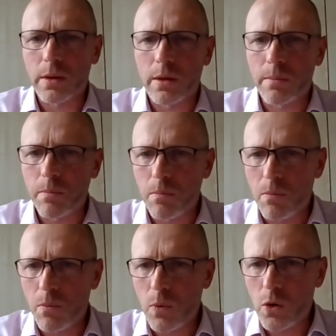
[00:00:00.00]
are
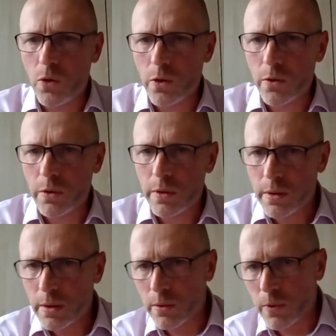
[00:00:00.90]
more
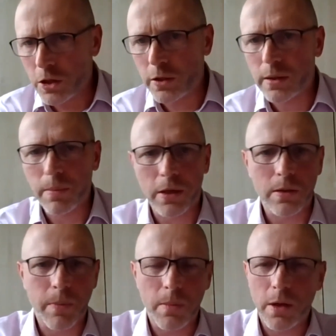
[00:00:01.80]
questions, because
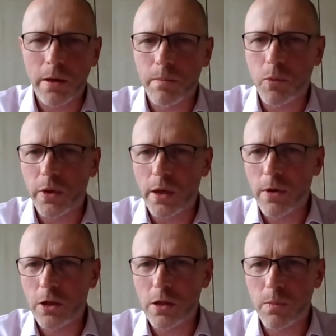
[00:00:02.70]
people are putting
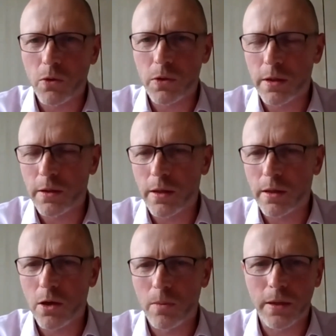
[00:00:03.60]
questions both in
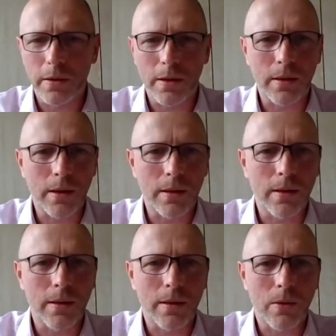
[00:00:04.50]
comment and
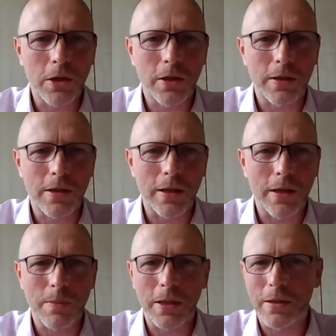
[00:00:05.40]
question side.
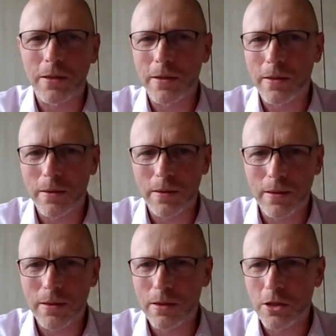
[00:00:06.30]
It's a bit
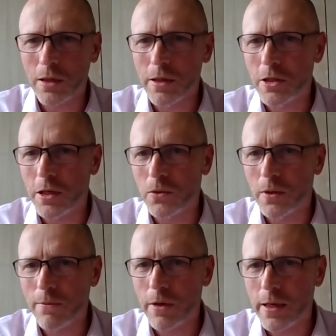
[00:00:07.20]
challenging to
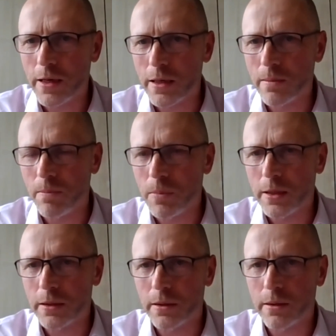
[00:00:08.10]
navigate,
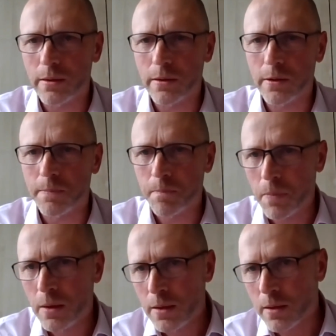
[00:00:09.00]
but there
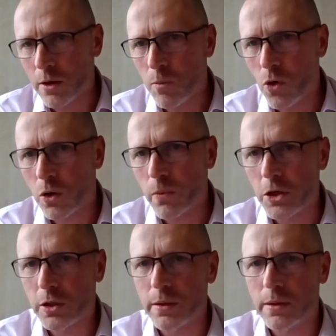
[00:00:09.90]
are more
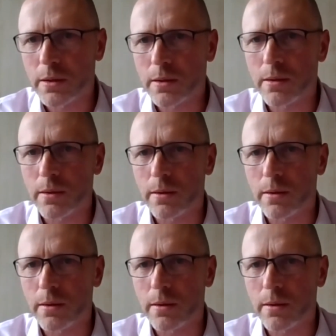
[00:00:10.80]
questions